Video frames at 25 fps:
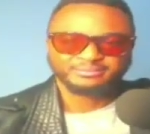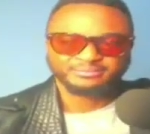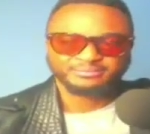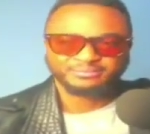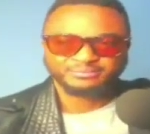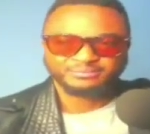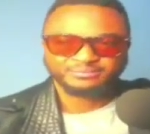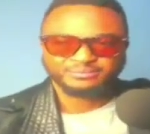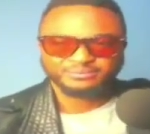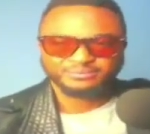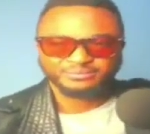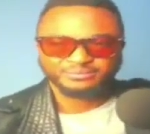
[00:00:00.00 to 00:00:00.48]

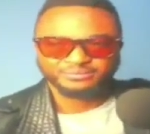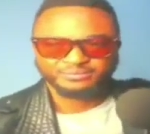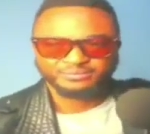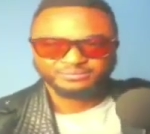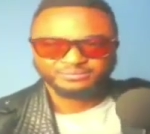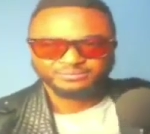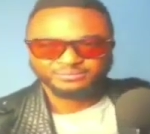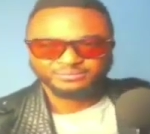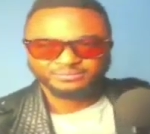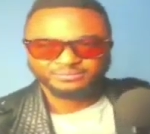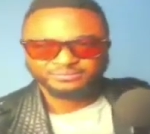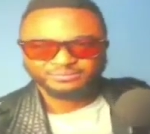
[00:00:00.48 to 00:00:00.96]

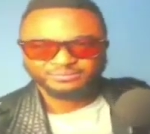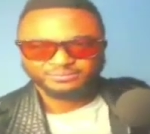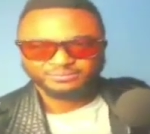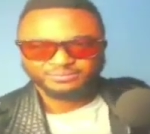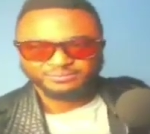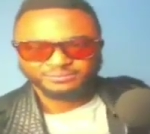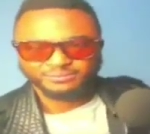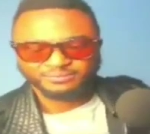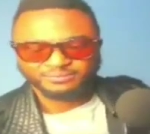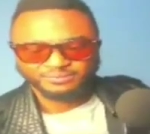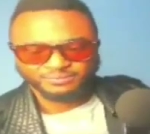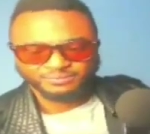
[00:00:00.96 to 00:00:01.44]

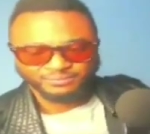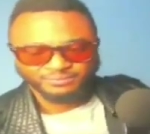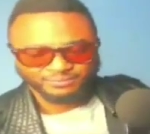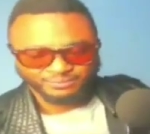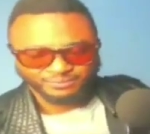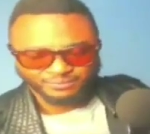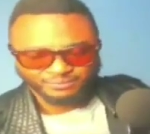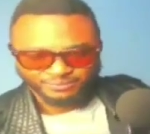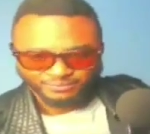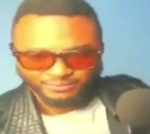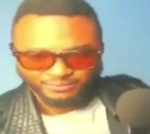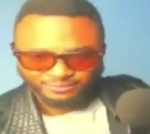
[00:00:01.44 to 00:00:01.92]

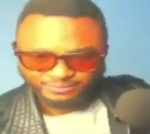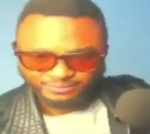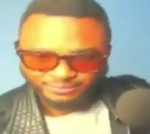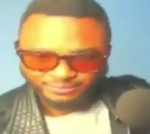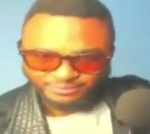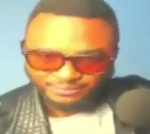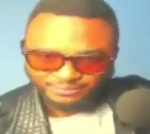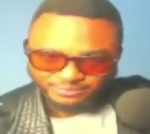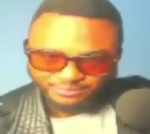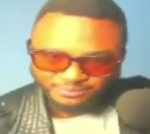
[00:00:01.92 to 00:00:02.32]
No one is speaking in this clip.